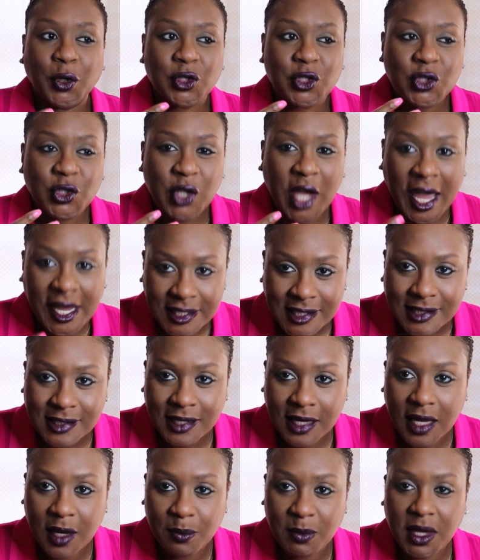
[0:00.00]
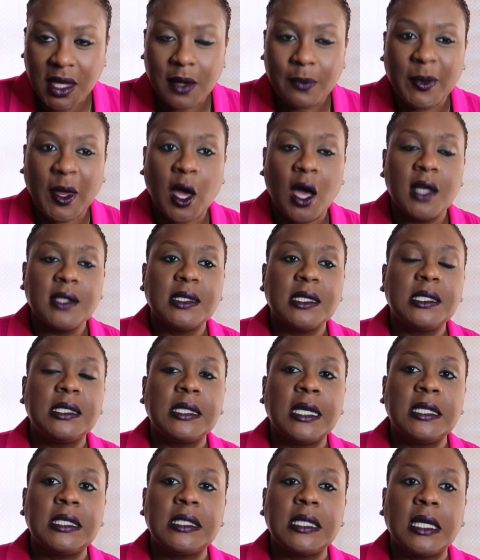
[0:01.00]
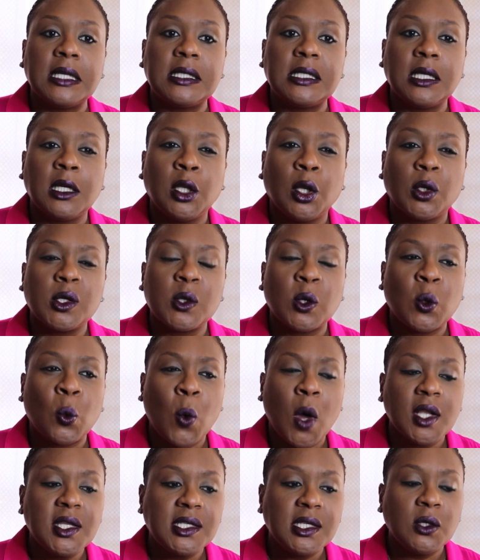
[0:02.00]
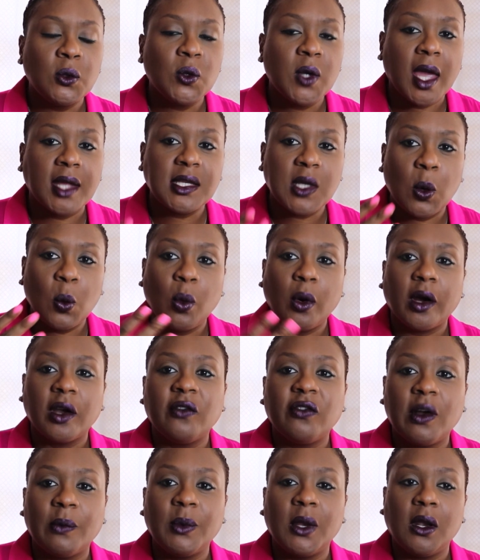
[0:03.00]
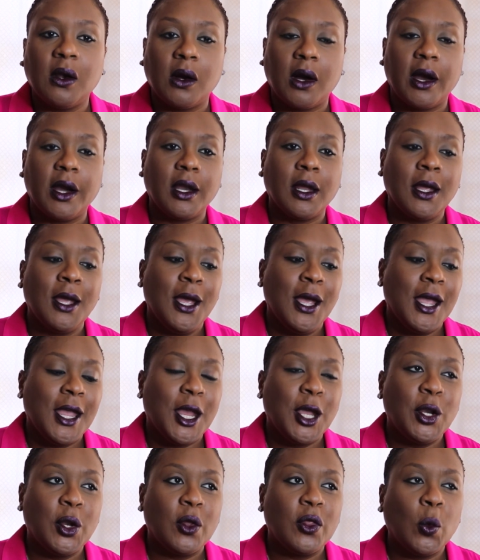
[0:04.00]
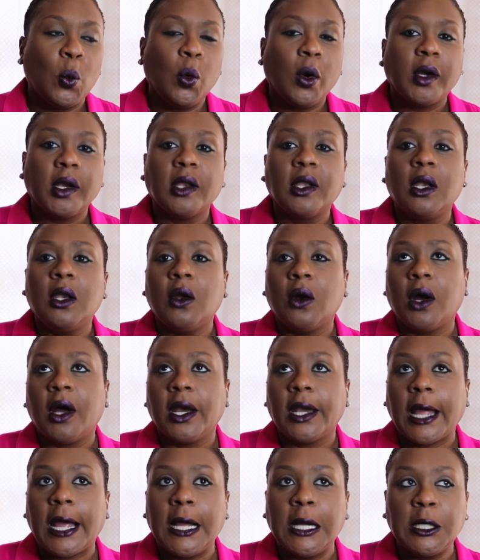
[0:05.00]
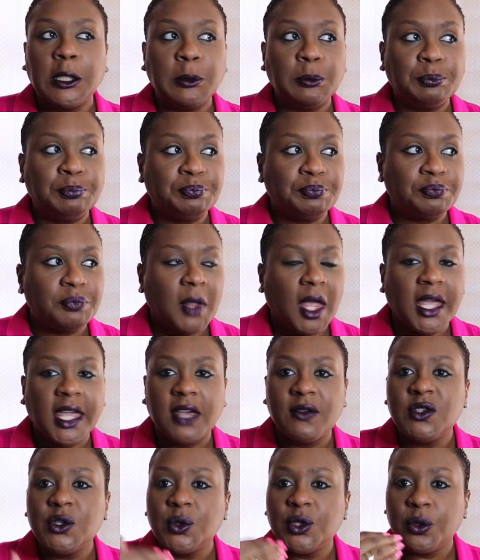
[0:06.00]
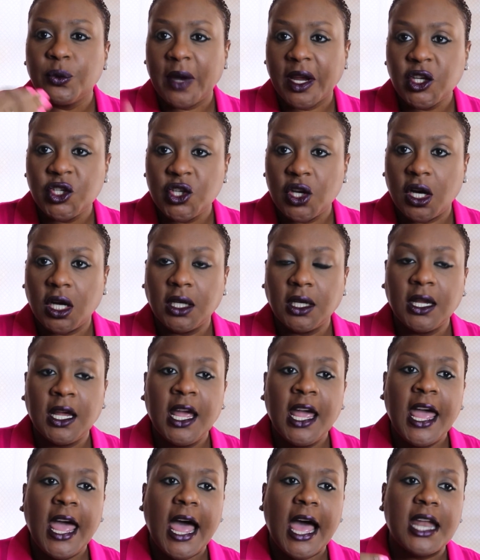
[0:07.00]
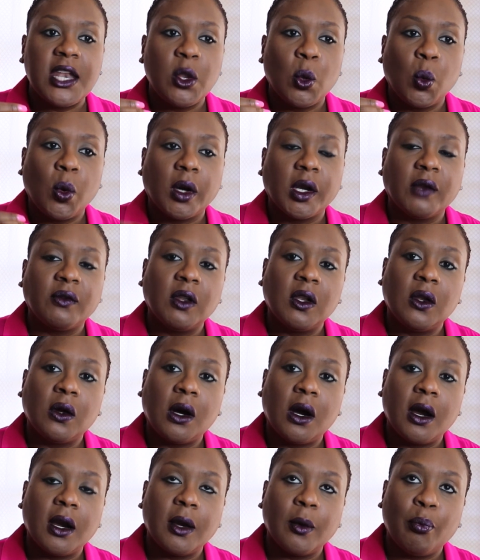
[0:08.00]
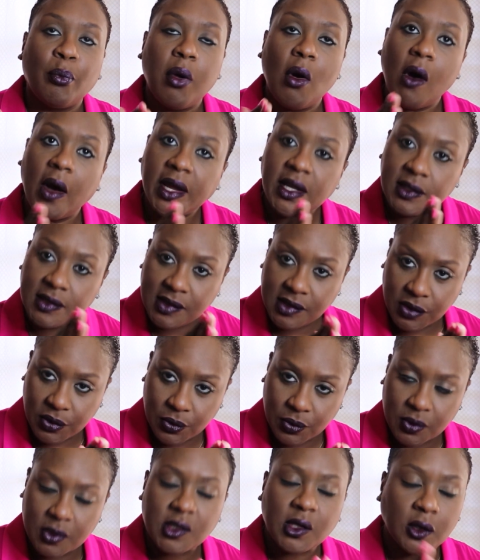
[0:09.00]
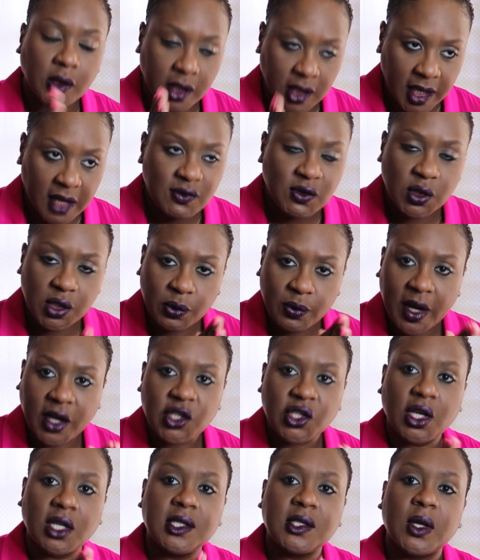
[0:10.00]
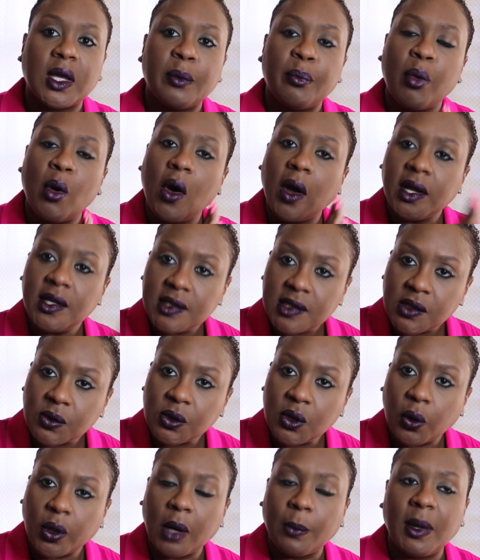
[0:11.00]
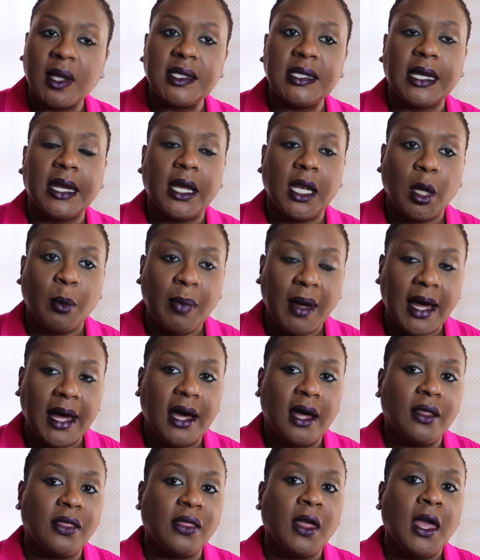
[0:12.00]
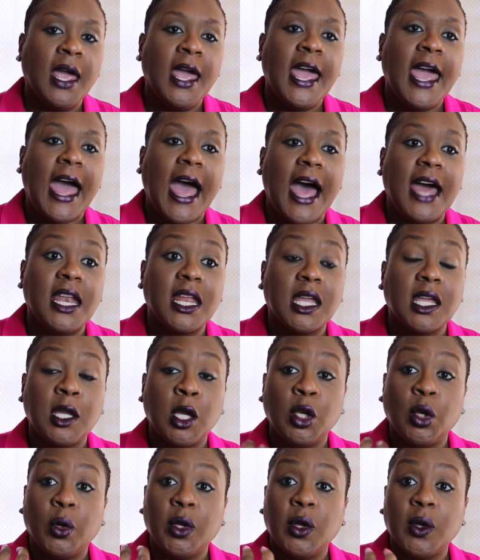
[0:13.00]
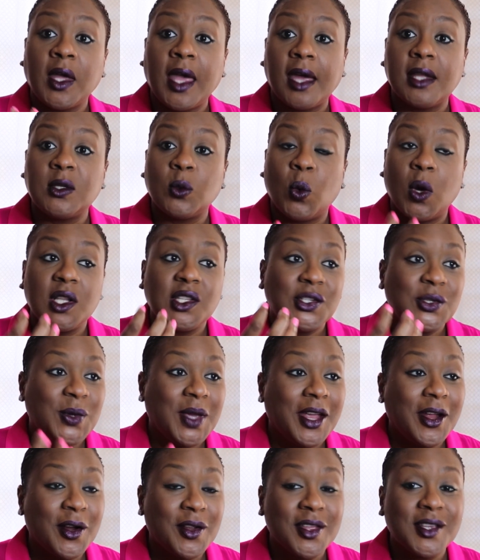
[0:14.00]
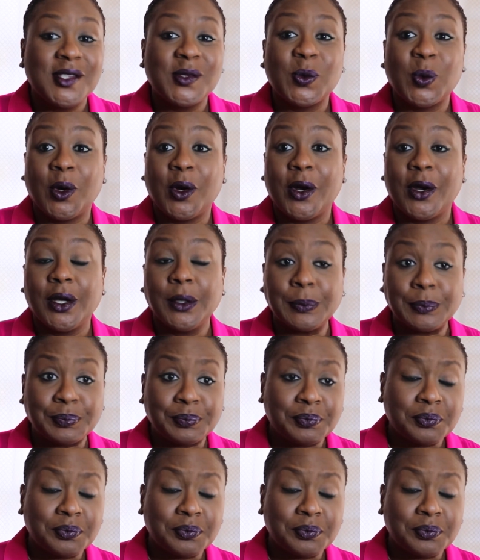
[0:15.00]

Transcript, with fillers: testing me, because it's once you get a word from the Lord, the word of the Lord, it gives you direction, and the word of the Lord points you. So it gives you direction, so it points you down a particular path. And it, once you hear this word,